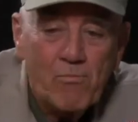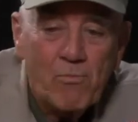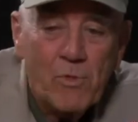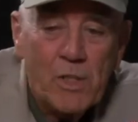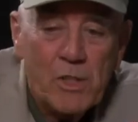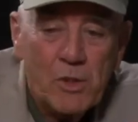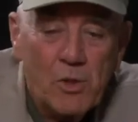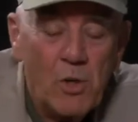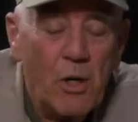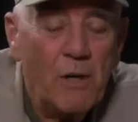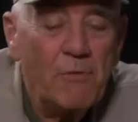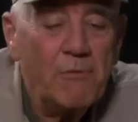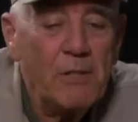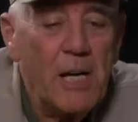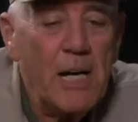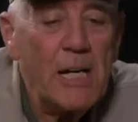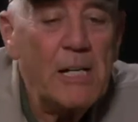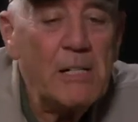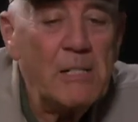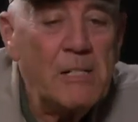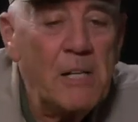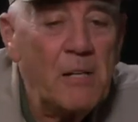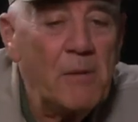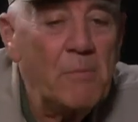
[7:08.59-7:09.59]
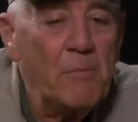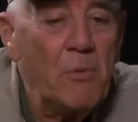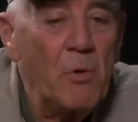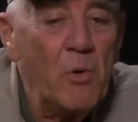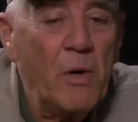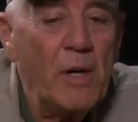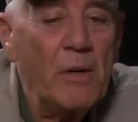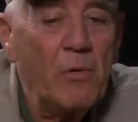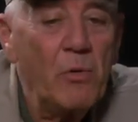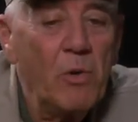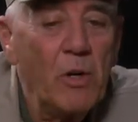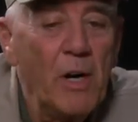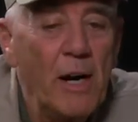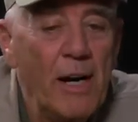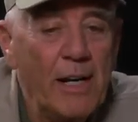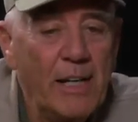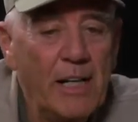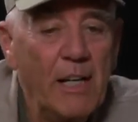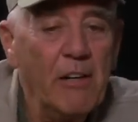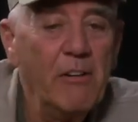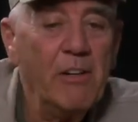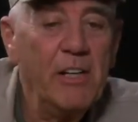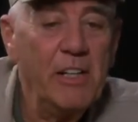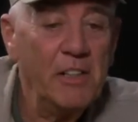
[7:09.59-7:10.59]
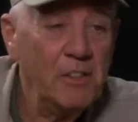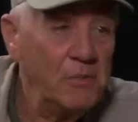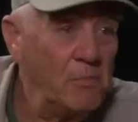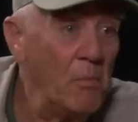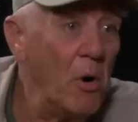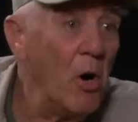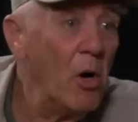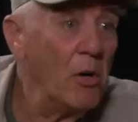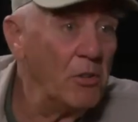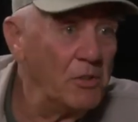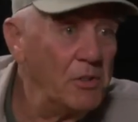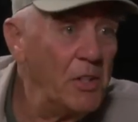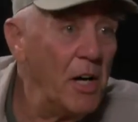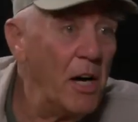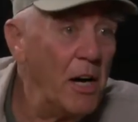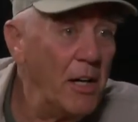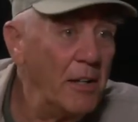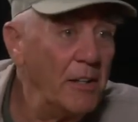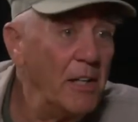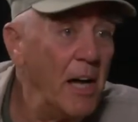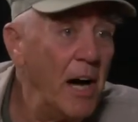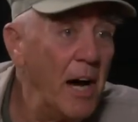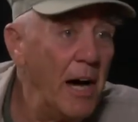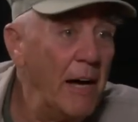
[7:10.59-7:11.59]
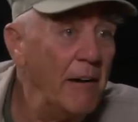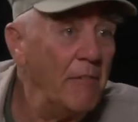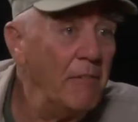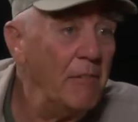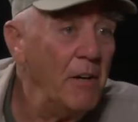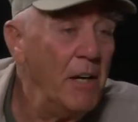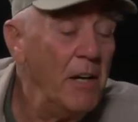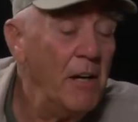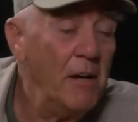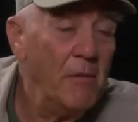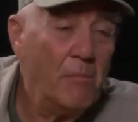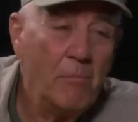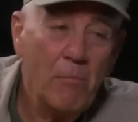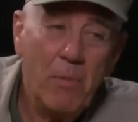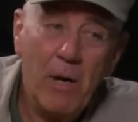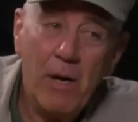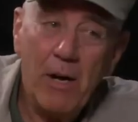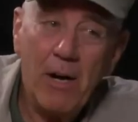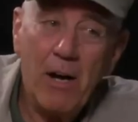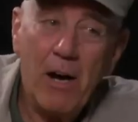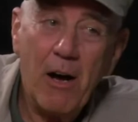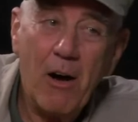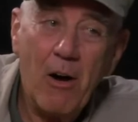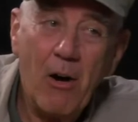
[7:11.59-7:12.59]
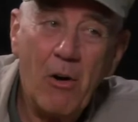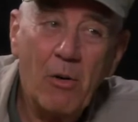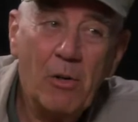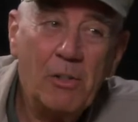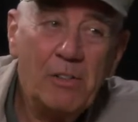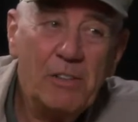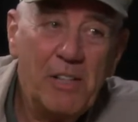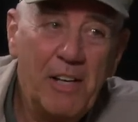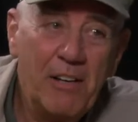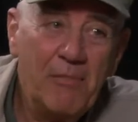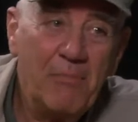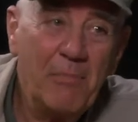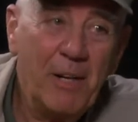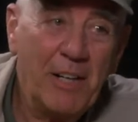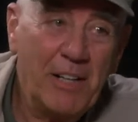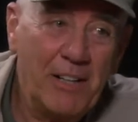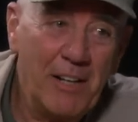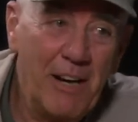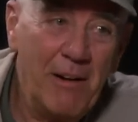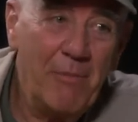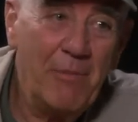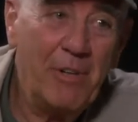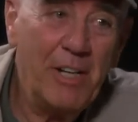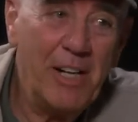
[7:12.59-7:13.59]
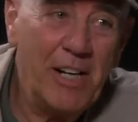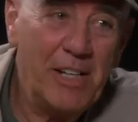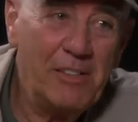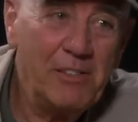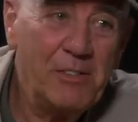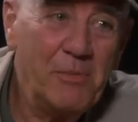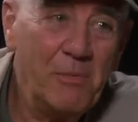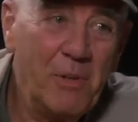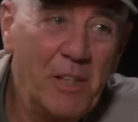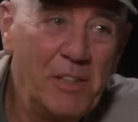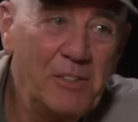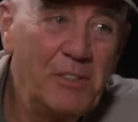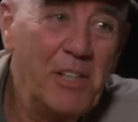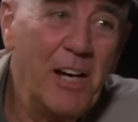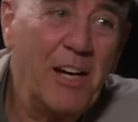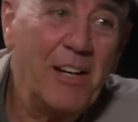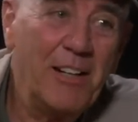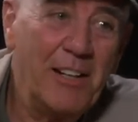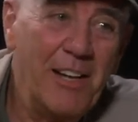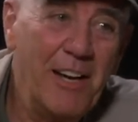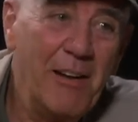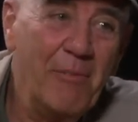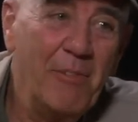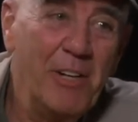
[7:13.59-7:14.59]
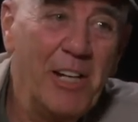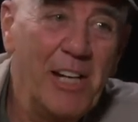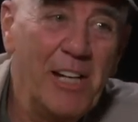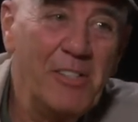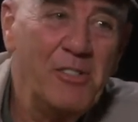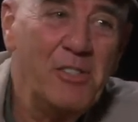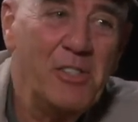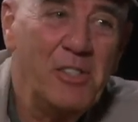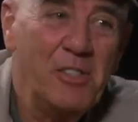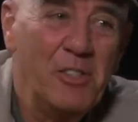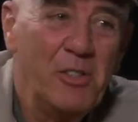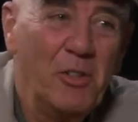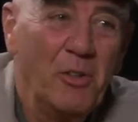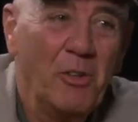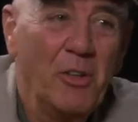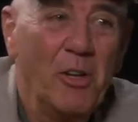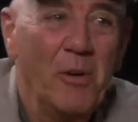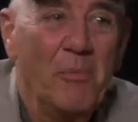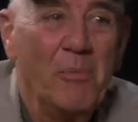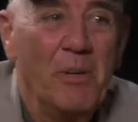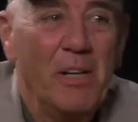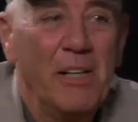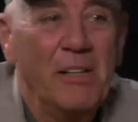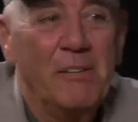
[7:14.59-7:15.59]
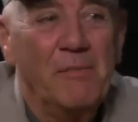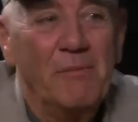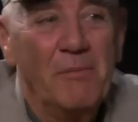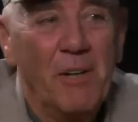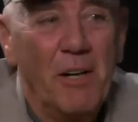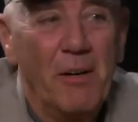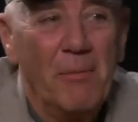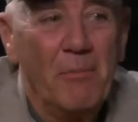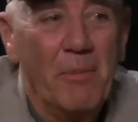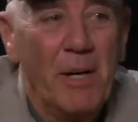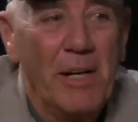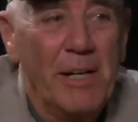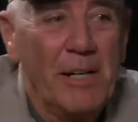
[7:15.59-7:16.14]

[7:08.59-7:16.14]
So I've gotten to the point where I carry a small SOG knife, but I always have my SOG combination tool on my